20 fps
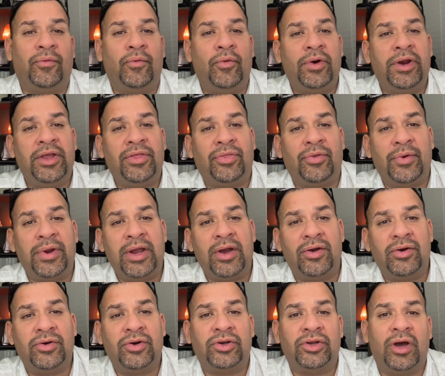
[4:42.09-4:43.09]

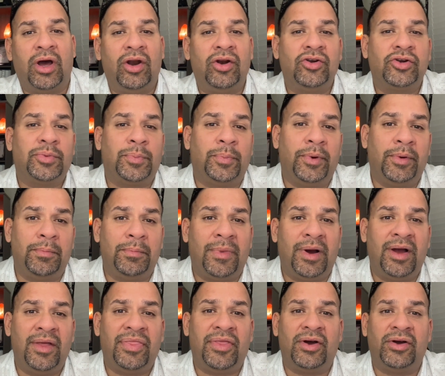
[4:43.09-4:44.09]
$4300 per
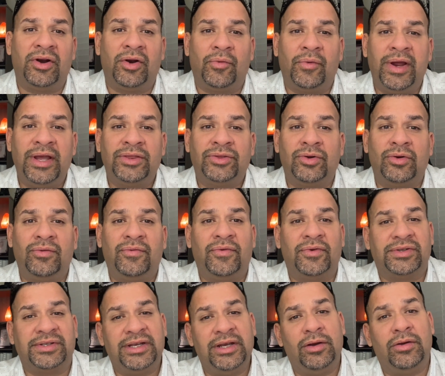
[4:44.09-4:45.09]
month on a rental for
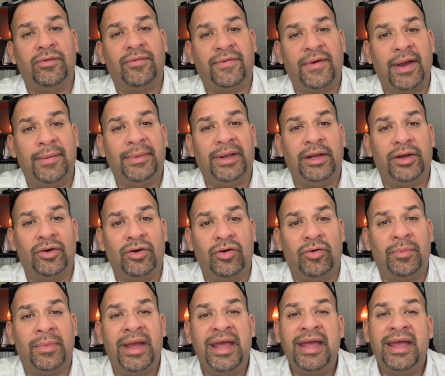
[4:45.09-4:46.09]
single family home